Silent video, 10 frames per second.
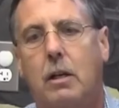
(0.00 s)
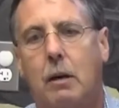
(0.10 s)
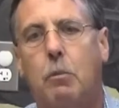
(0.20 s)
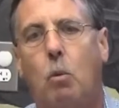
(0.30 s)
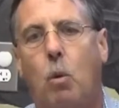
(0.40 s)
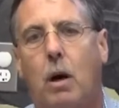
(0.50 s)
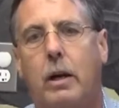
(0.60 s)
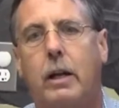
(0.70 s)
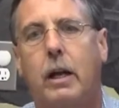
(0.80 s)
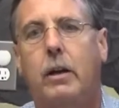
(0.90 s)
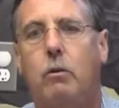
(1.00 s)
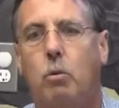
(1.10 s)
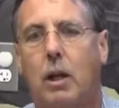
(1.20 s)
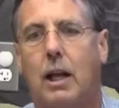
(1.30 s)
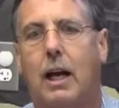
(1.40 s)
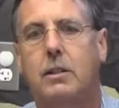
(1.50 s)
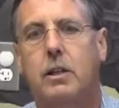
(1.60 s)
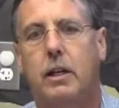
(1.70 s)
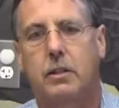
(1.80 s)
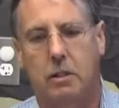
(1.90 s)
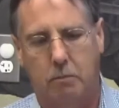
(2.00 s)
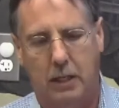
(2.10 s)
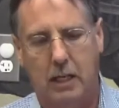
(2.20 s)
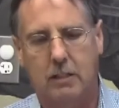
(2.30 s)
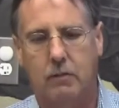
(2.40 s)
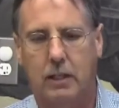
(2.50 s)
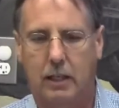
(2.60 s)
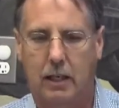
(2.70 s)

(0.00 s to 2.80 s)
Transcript: Number one, you realize it is because